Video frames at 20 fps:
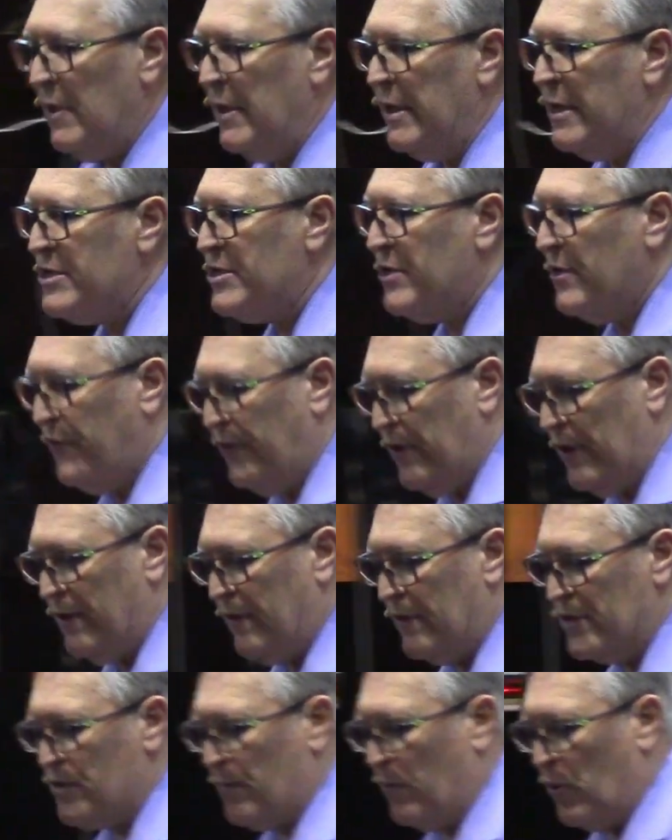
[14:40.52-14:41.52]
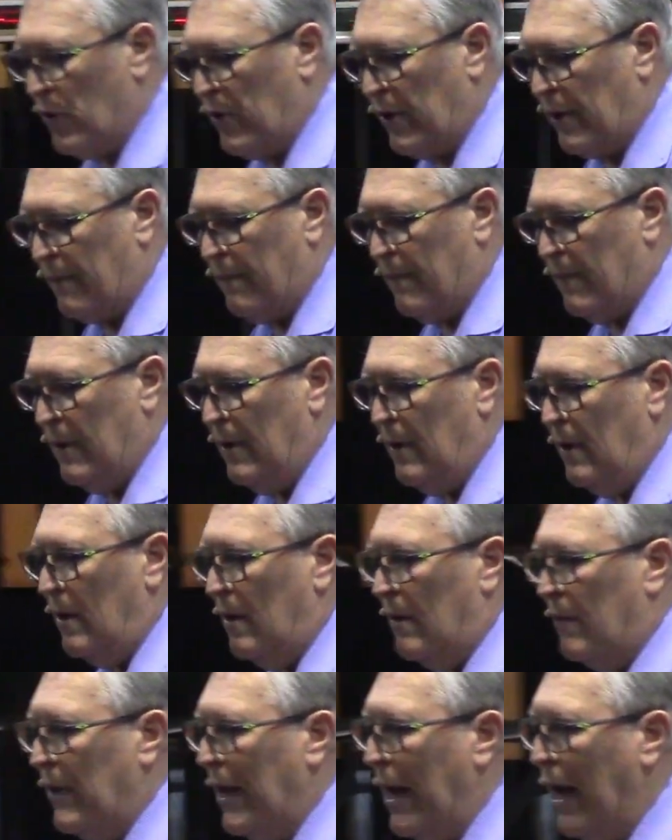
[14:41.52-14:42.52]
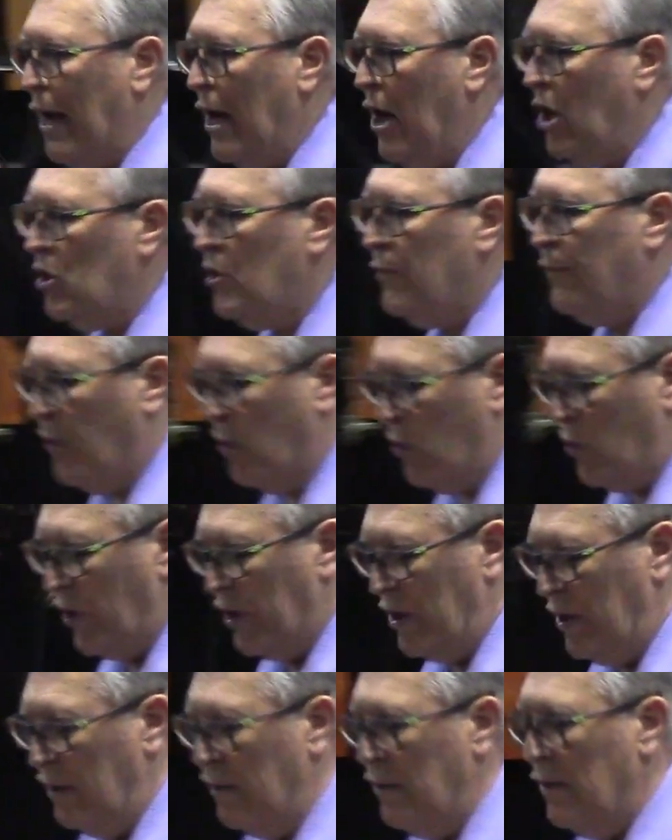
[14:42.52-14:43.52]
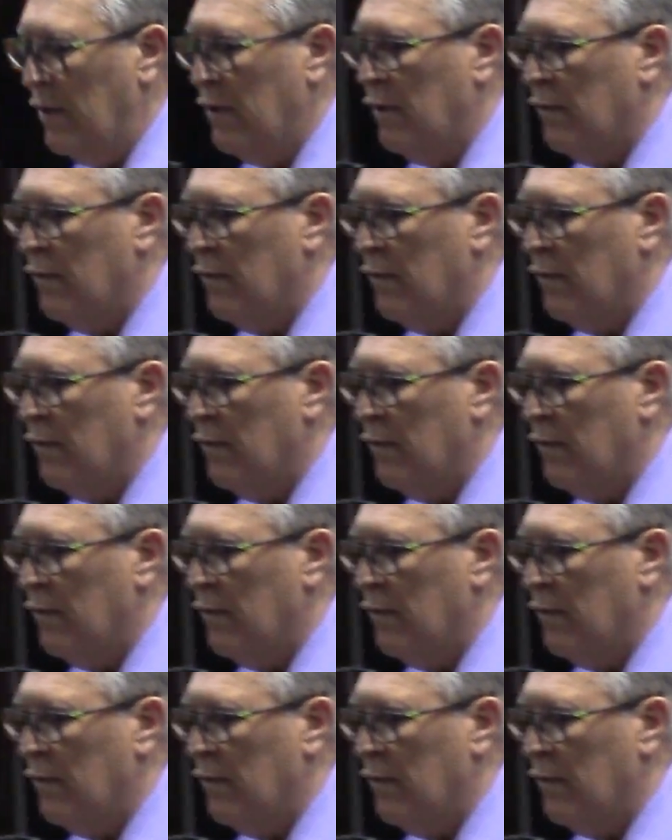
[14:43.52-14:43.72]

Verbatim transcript: Here's the thing this morning the outpouring